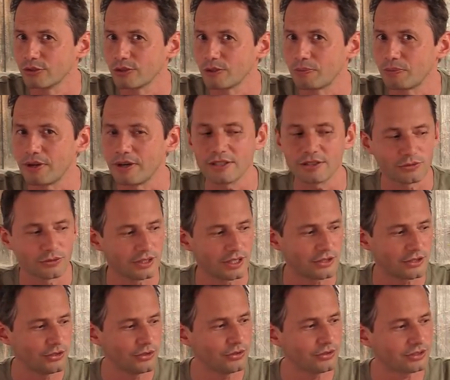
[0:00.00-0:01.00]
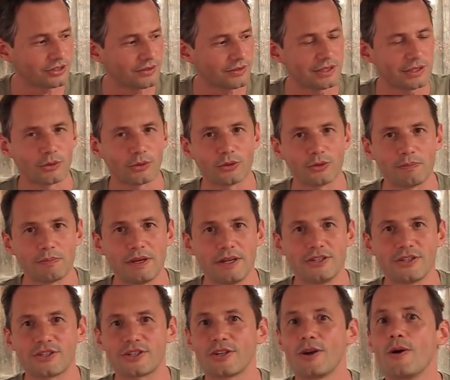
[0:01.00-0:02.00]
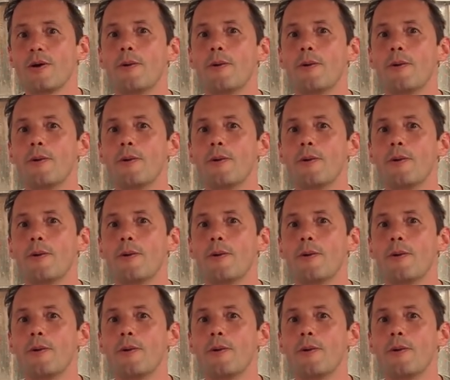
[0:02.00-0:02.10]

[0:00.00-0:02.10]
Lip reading: surprise for that new series called The Bench,